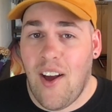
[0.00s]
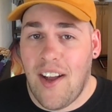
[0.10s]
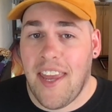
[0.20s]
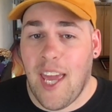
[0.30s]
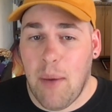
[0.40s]

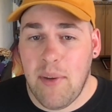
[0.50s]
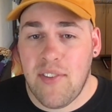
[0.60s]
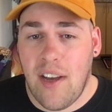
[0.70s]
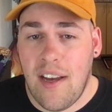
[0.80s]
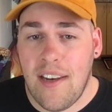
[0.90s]
on
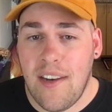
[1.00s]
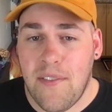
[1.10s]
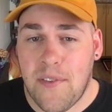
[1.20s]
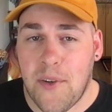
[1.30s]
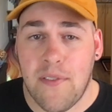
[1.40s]
Amazon
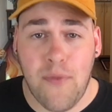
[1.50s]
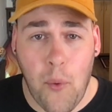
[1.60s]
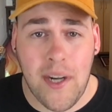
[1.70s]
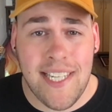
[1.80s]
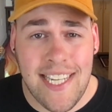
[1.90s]
for
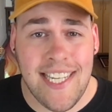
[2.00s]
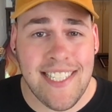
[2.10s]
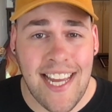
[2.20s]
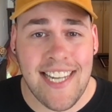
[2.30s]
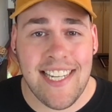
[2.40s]

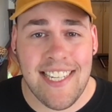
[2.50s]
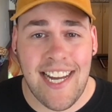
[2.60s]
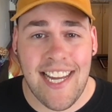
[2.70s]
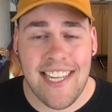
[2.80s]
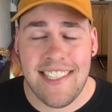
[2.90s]

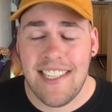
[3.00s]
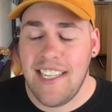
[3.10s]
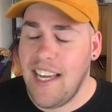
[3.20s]
$14.99.